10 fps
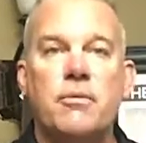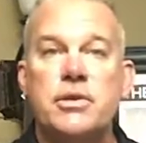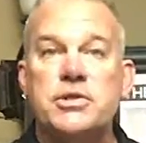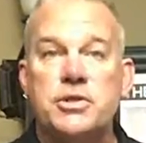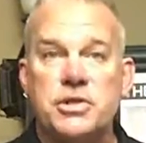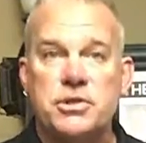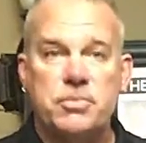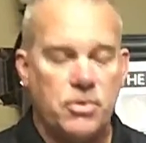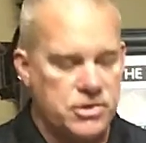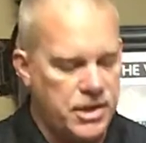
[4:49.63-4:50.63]
research that
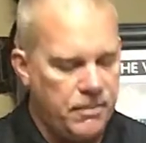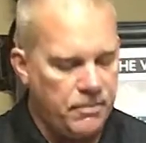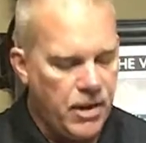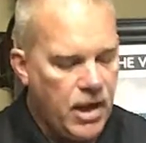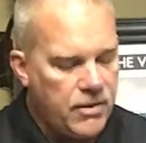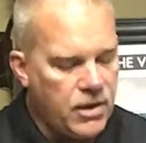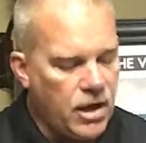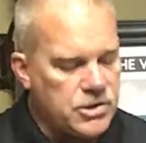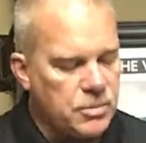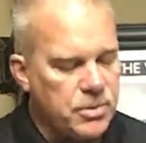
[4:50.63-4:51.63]
supports it. Then
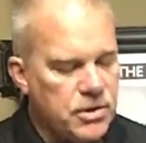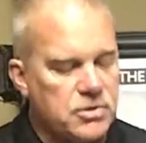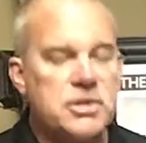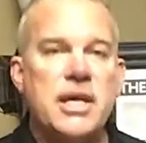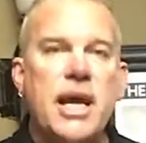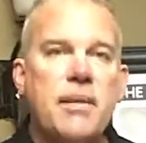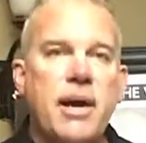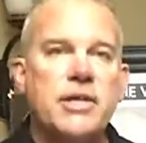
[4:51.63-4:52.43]
also put those same